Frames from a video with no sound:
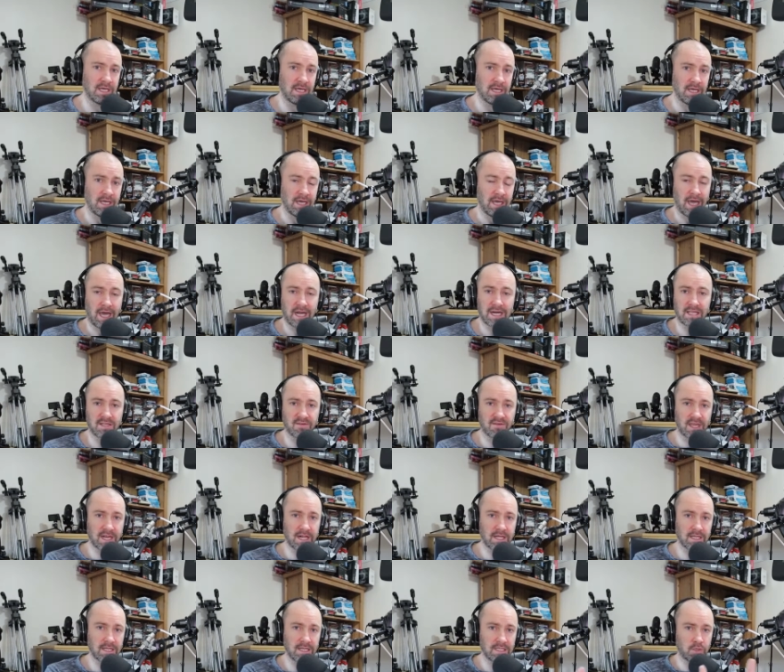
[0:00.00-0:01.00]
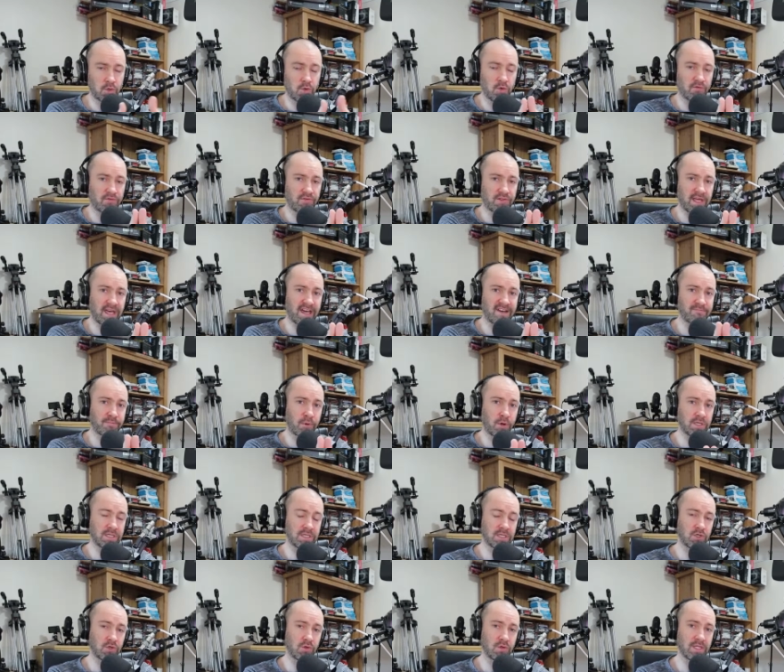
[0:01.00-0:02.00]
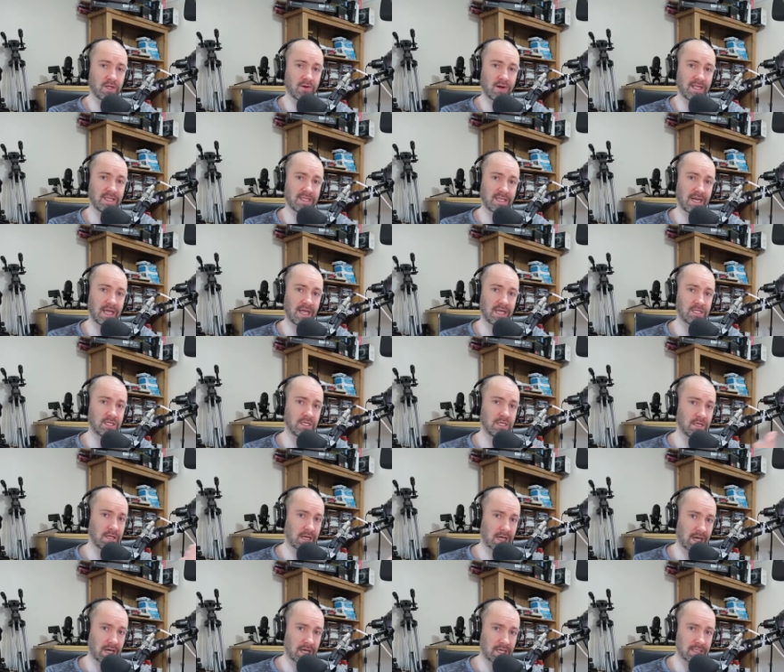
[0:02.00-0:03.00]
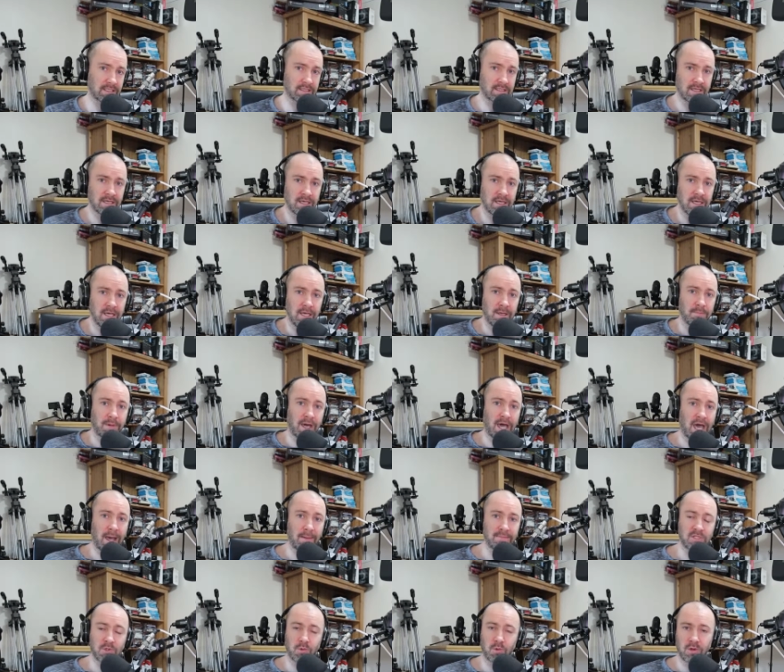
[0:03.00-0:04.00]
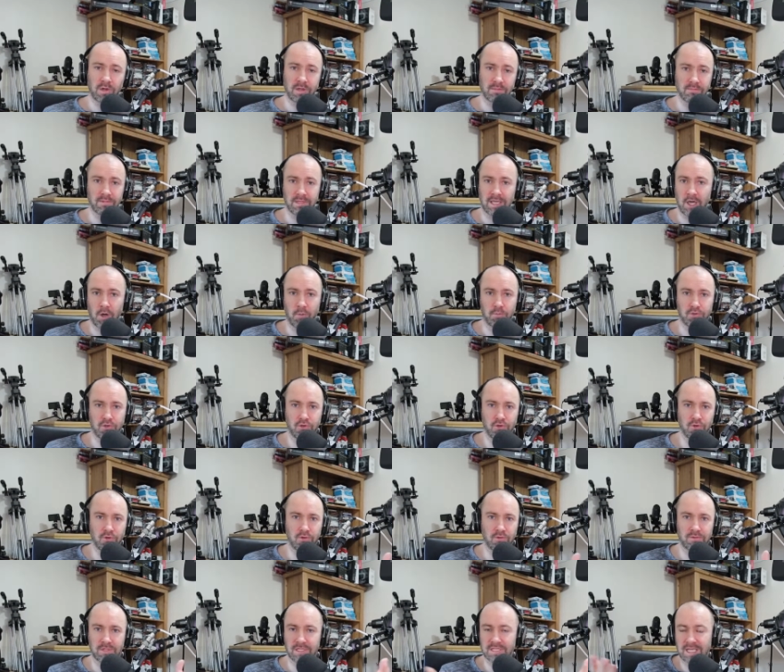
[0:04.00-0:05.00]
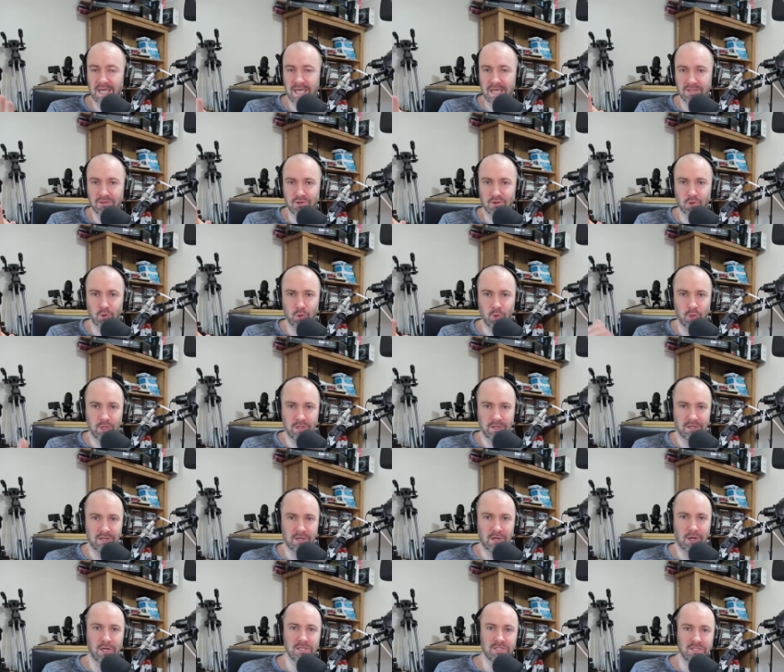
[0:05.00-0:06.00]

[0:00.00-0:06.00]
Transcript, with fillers: And at the very least, hopefully I've pointed you in the right direction and perhaps it will help you design your own custom